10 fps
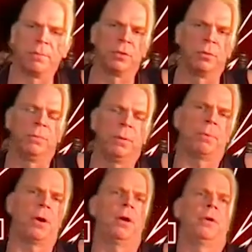So we've been
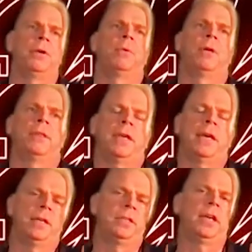partnering with
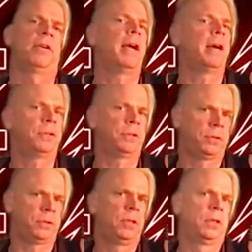Alexandria
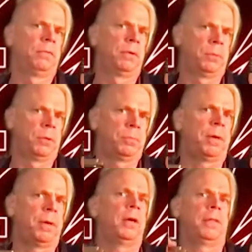House for the most part.